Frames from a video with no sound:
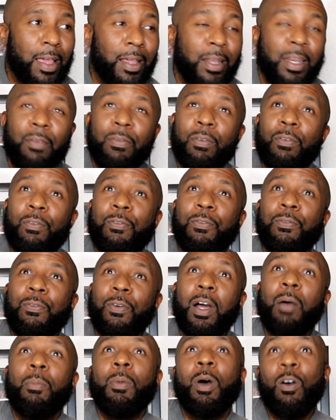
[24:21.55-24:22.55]
ain't even
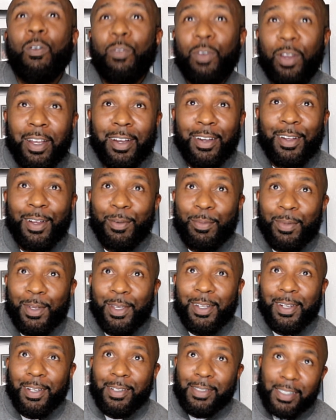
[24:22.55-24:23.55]
from over there, homie.
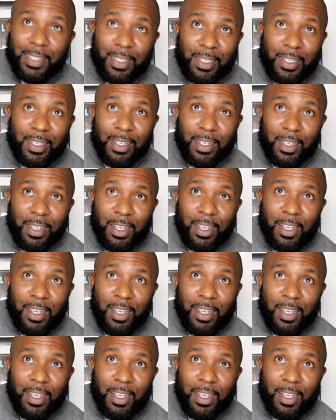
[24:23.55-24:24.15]
You know what I'm saying?